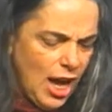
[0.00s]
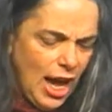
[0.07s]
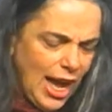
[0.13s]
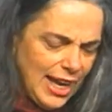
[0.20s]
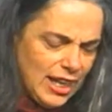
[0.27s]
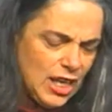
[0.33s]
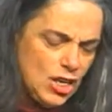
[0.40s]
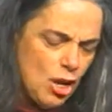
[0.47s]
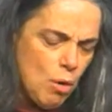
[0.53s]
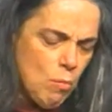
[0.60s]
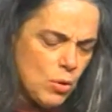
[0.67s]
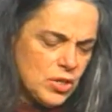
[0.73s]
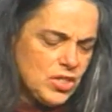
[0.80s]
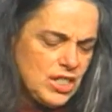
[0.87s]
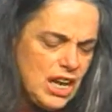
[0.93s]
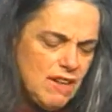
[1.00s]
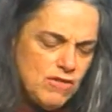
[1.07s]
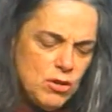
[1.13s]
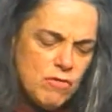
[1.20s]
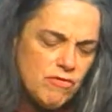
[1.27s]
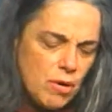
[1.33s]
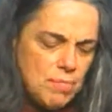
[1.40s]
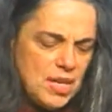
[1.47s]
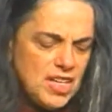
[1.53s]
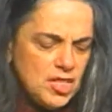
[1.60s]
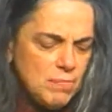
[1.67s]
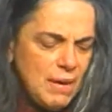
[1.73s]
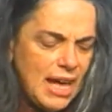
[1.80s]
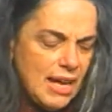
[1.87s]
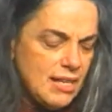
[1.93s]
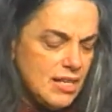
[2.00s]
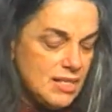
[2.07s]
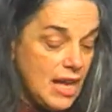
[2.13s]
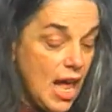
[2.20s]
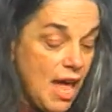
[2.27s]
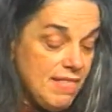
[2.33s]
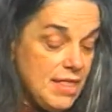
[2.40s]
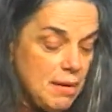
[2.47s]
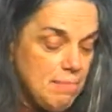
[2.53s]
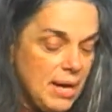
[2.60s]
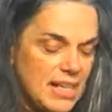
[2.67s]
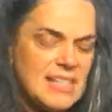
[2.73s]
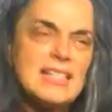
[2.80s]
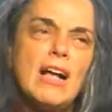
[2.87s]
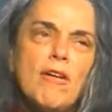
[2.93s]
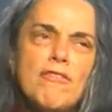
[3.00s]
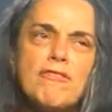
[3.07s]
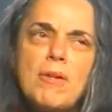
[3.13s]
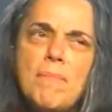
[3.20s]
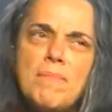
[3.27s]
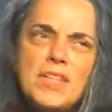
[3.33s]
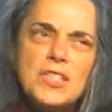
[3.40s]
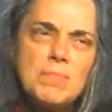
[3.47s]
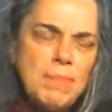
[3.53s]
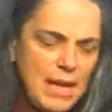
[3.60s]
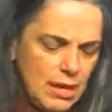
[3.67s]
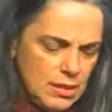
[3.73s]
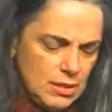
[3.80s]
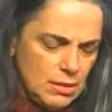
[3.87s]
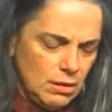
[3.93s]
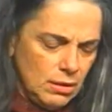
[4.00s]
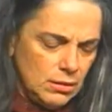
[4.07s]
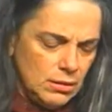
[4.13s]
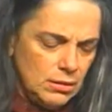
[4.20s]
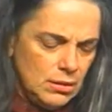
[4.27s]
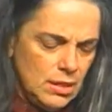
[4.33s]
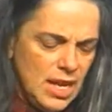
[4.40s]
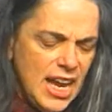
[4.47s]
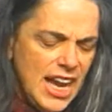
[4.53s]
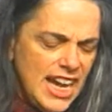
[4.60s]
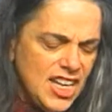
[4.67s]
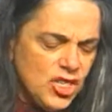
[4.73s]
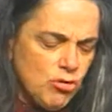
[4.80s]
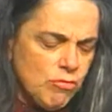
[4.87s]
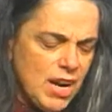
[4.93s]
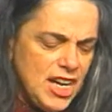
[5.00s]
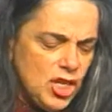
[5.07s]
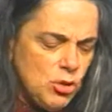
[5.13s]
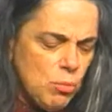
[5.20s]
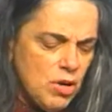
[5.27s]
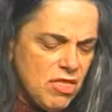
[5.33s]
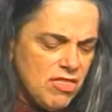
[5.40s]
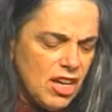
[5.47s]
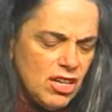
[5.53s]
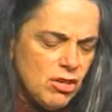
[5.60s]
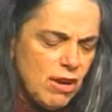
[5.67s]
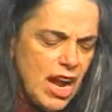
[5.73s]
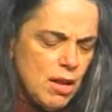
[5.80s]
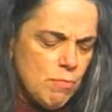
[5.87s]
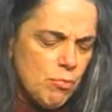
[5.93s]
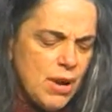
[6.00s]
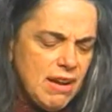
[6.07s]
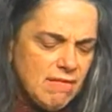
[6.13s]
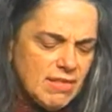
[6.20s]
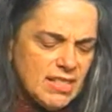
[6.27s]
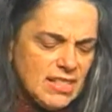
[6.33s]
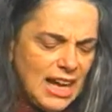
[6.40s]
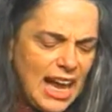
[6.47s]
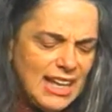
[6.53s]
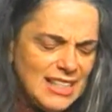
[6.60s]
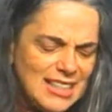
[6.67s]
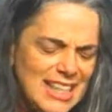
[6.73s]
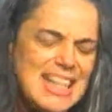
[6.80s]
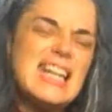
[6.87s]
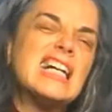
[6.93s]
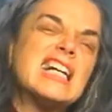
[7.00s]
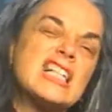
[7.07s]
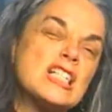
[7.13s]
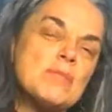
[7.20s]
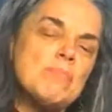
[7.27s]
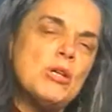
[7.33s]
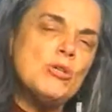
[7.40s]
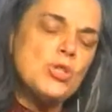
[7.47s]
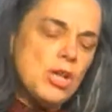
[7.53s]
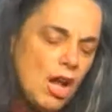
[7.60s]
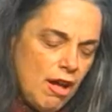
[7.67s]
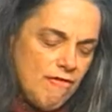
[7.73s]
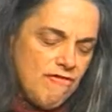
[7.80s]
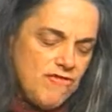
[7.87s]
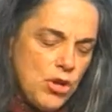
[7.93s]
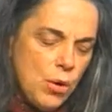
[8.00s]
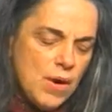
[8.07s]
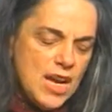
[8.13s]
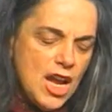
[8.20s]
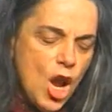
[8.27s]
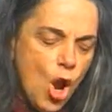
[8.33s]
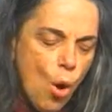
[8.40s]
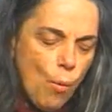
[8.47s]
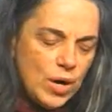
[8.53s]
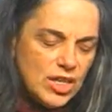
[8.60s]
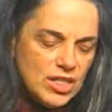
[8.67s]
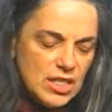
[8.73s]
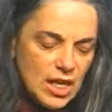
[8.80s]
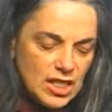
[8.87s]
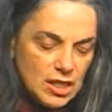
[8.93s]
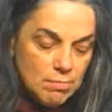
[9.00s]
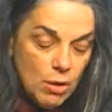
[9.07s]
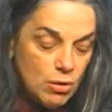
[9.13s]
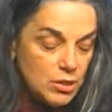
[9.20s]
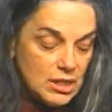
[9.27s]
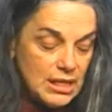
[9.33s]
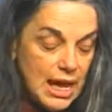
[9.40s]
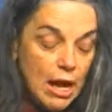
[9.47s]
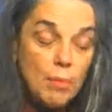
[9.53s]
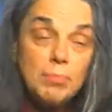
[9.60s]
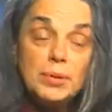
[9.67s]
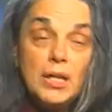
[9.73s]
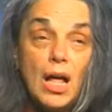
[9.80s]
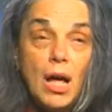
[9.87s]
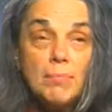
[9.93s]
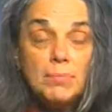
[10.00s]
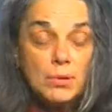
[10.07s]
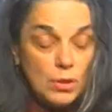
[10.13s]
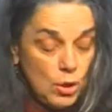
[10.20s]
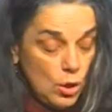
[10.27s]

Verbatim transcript: I can no more save you from his madness than myself from this pedestal. His rage would thunder and break the silence in an explosion of fury where dust motes now plop,